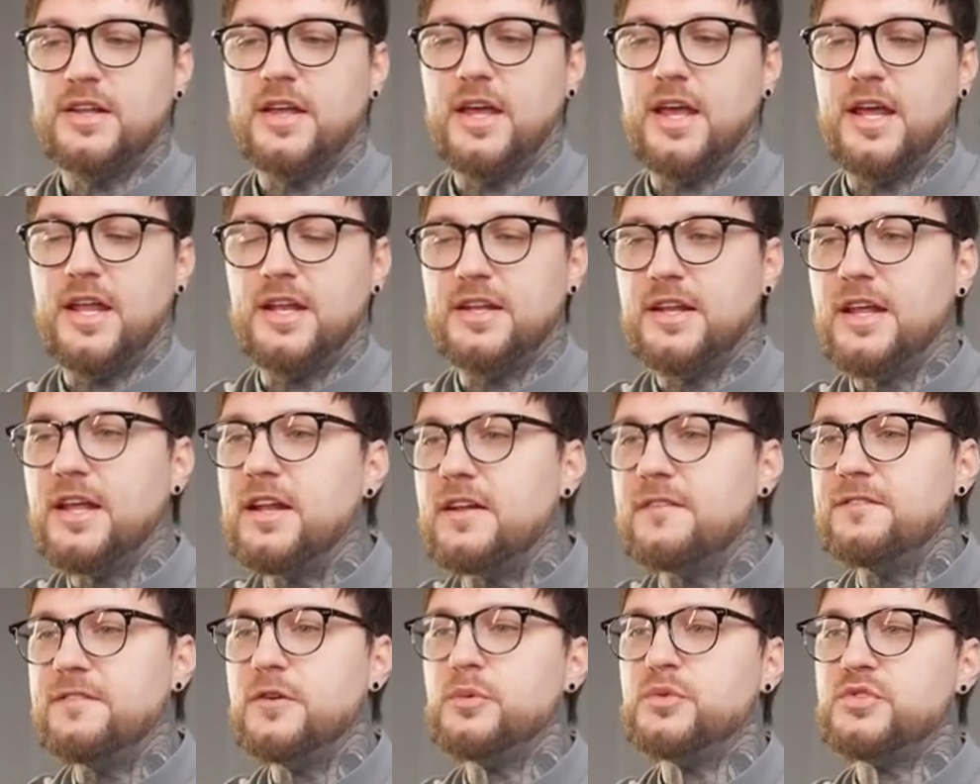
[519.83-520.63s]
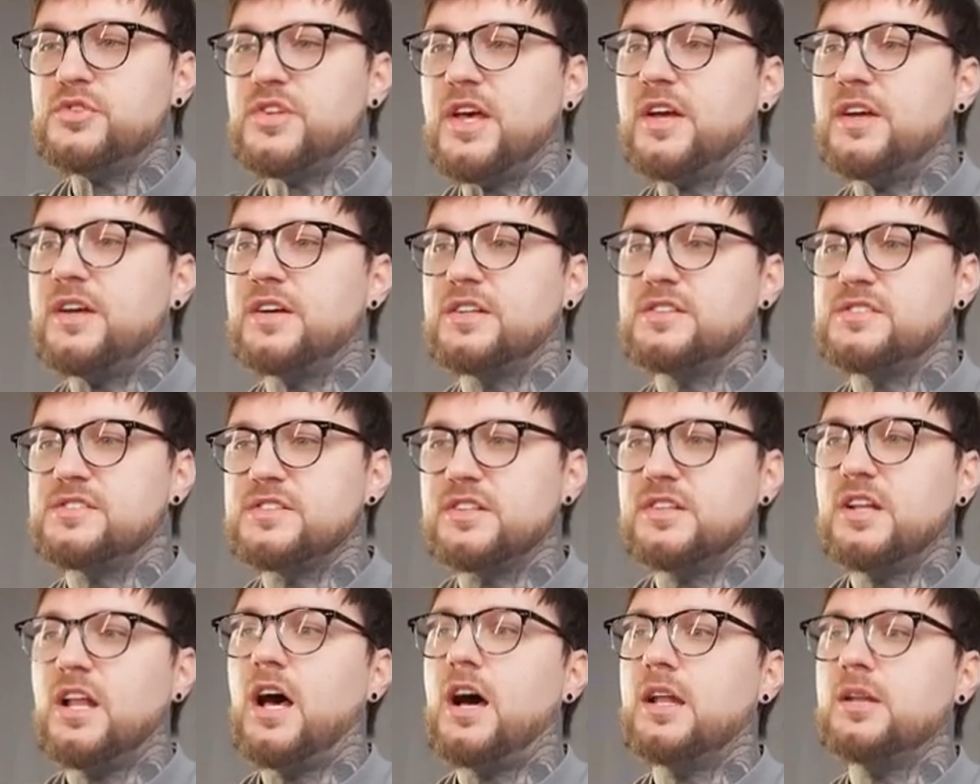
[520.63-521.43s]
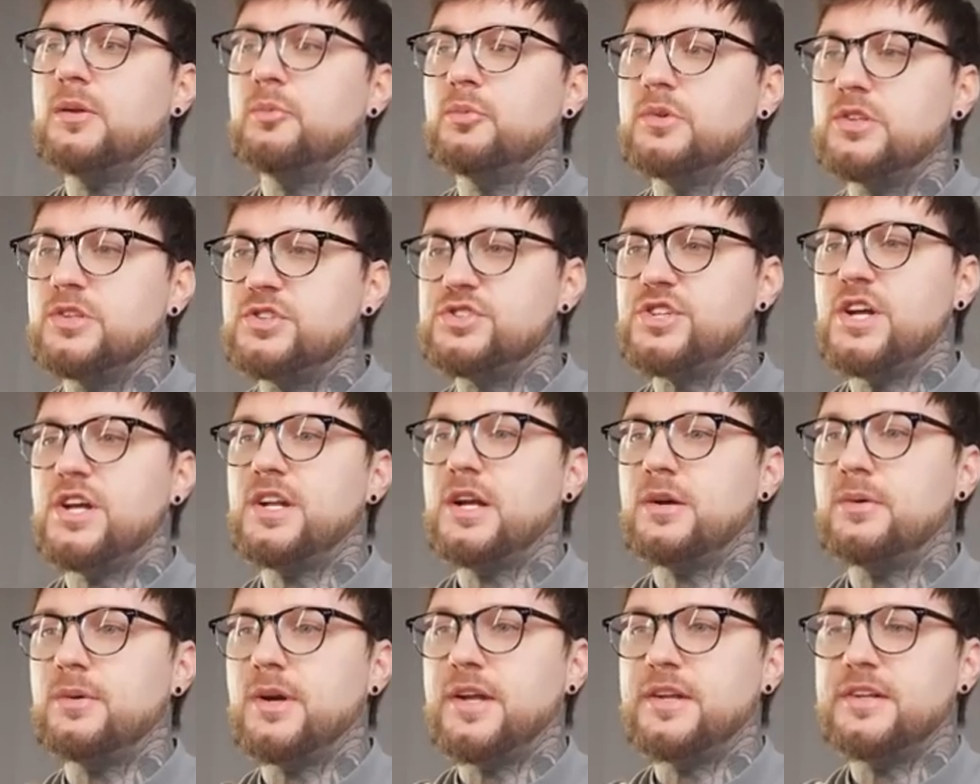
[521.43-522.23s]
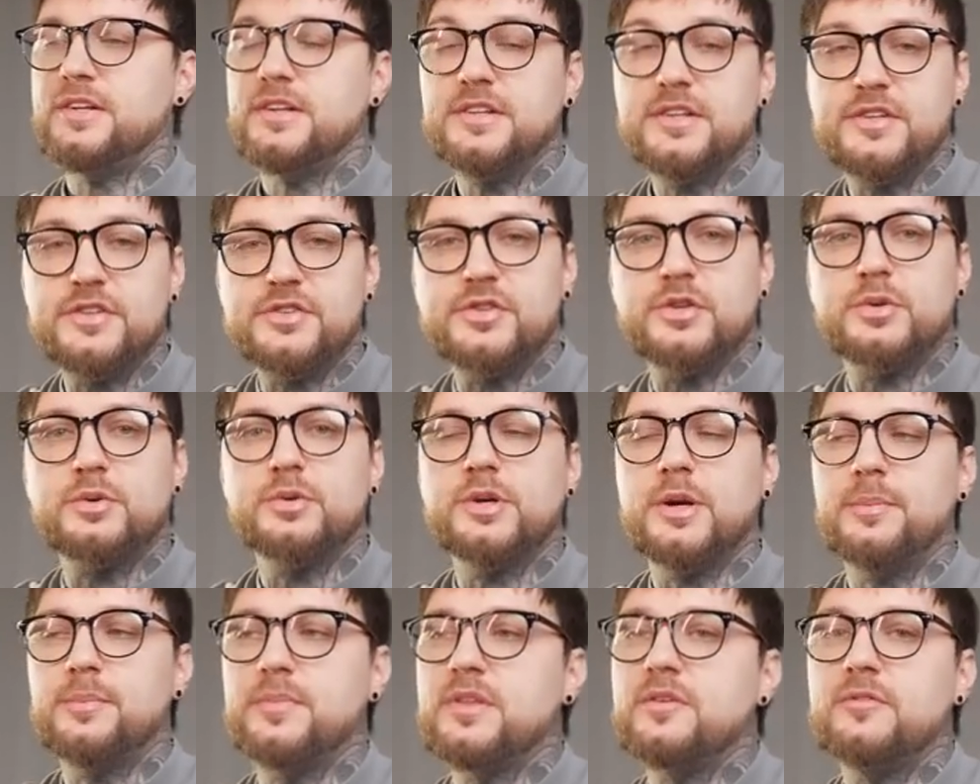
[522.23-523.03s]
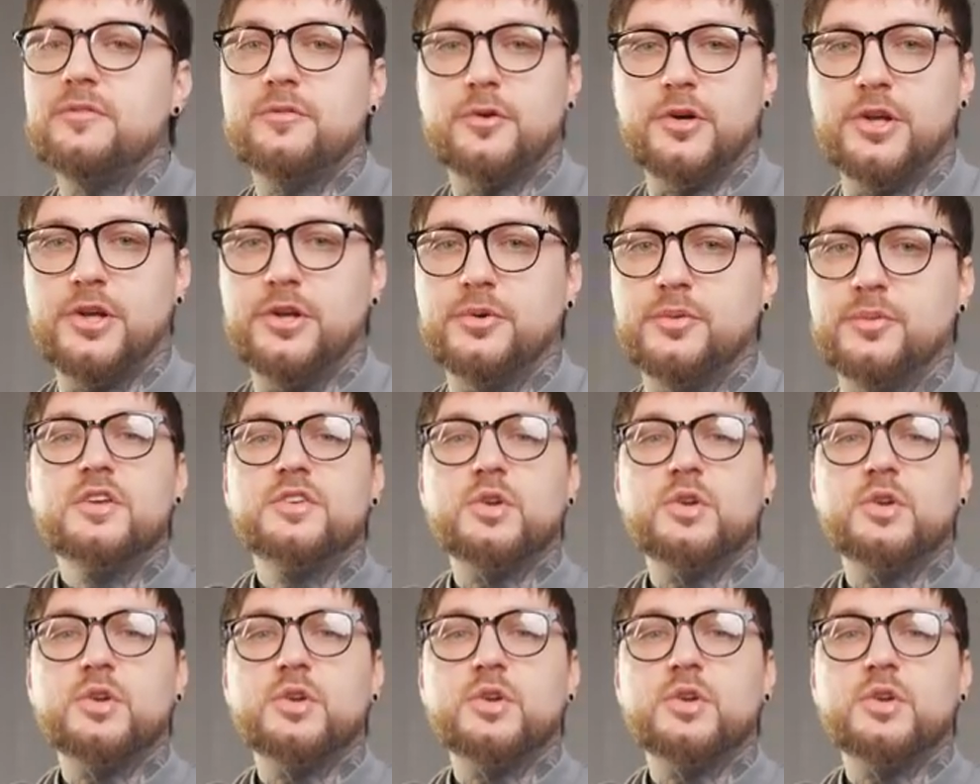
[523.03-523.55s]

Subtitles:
And in a few seconds, Claude will generate the script for you.